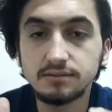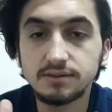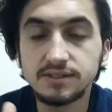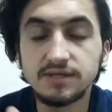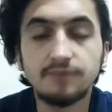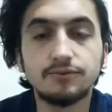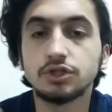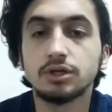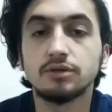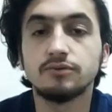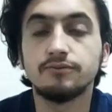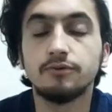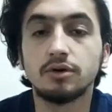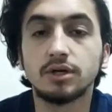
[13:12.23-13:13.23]

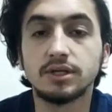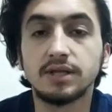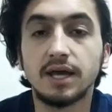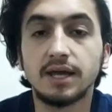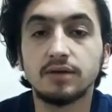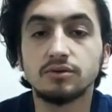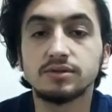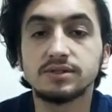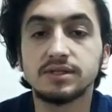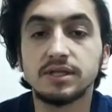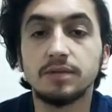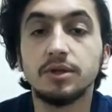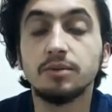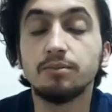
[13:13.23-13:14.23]
sufficient for diagnose
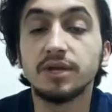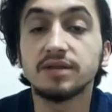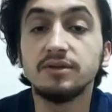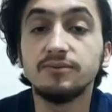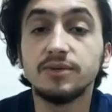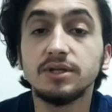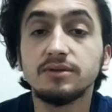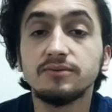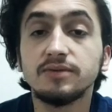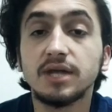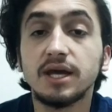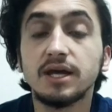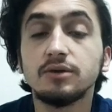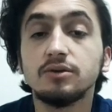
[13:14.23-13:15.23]
TB, but definitive
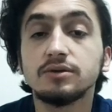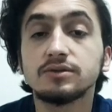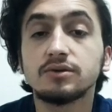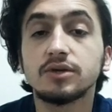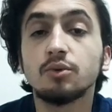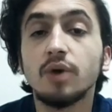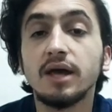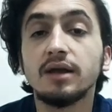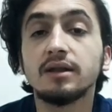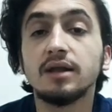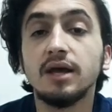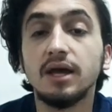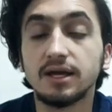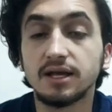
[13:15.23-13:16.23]
diagnosis
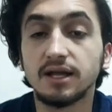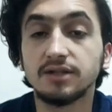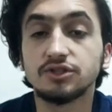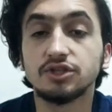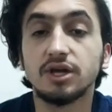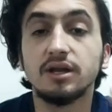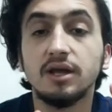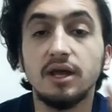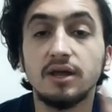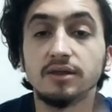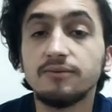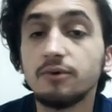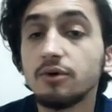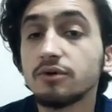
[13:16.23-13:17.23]
require culture.
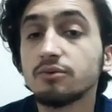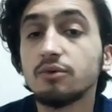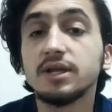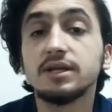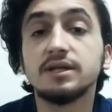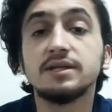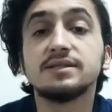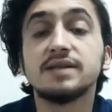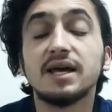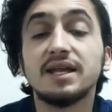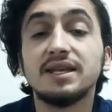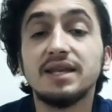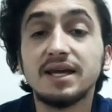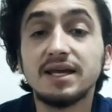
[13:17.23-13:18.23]
The fourth one is a
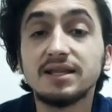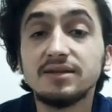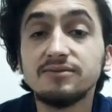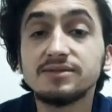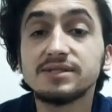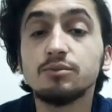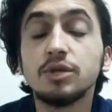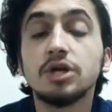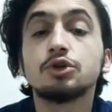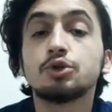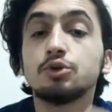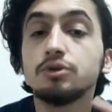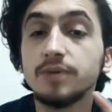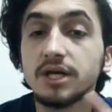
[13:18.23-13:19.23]
negative smear
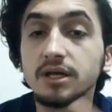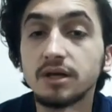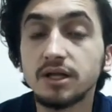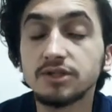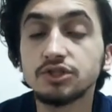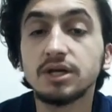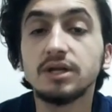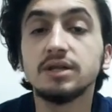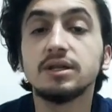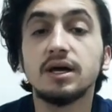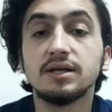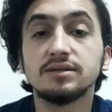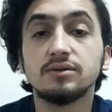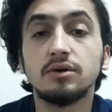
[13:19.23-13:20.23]
should be cultured,
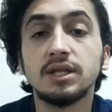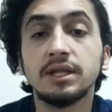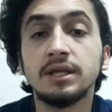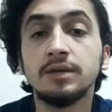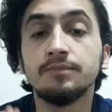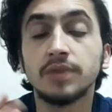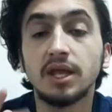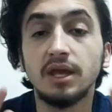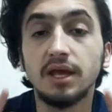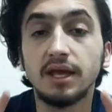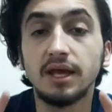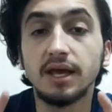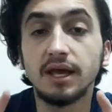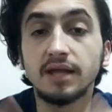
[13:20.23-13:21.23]
as only
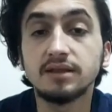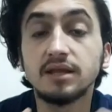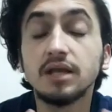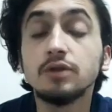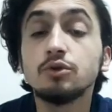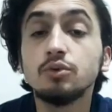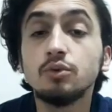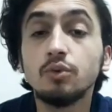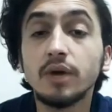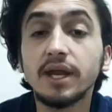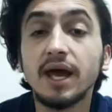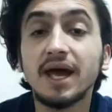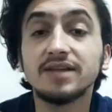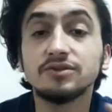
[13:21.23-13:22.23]
10 to
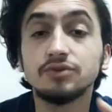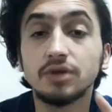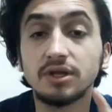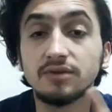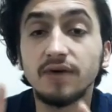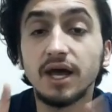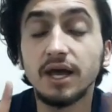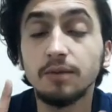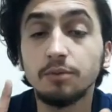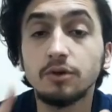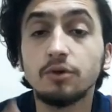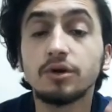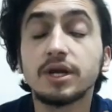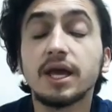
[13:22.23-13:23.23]
100
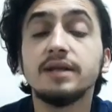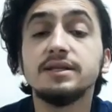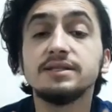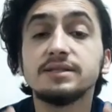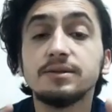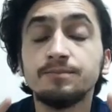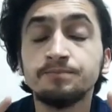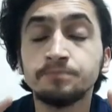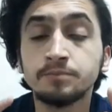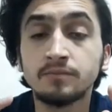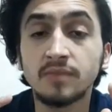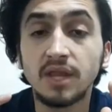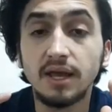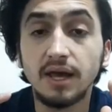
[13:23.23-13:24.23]
viable organisms
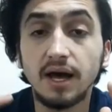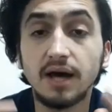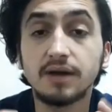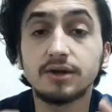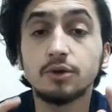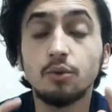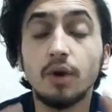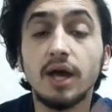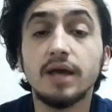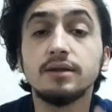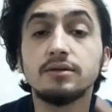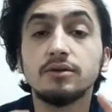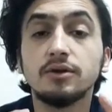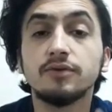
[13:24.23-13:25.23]
are
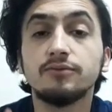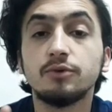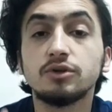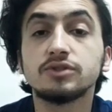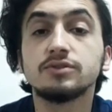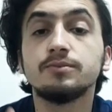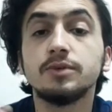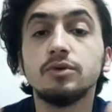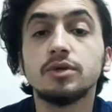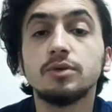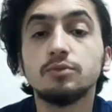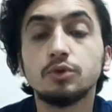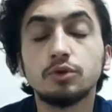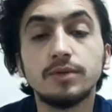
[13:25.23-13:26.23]
required for
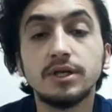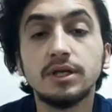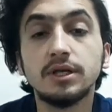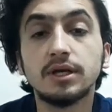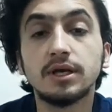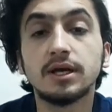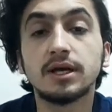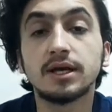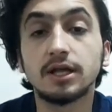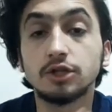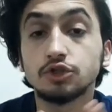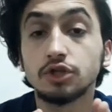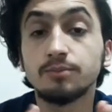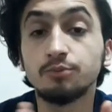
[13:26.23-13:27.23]
sputum to be
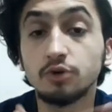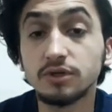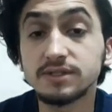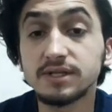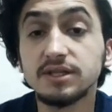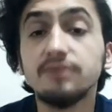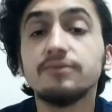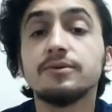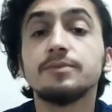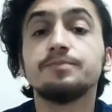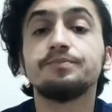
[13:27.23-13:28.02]
culture positive.